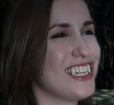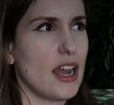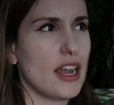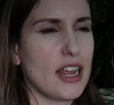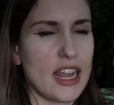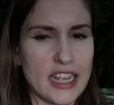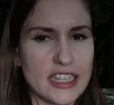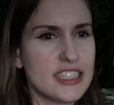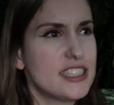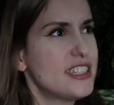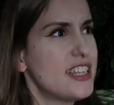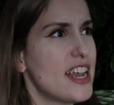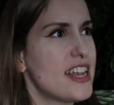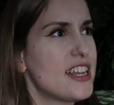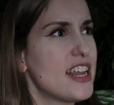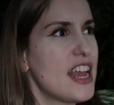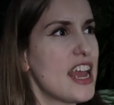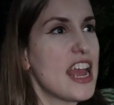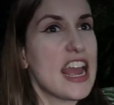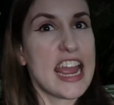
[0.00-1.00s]
I
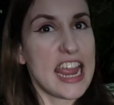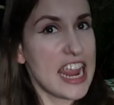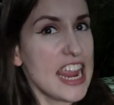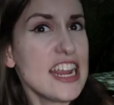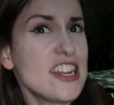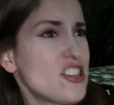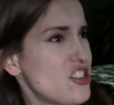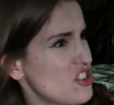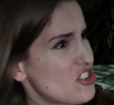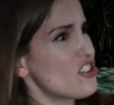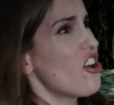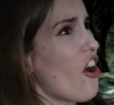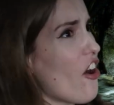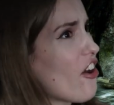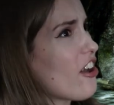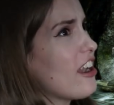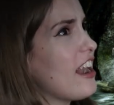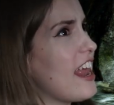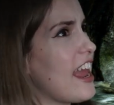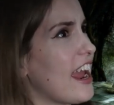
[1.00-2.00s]
said eat
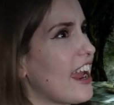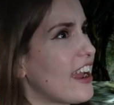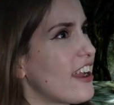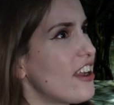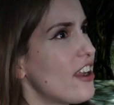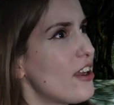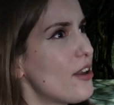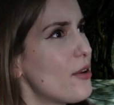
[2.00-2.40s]
garlic!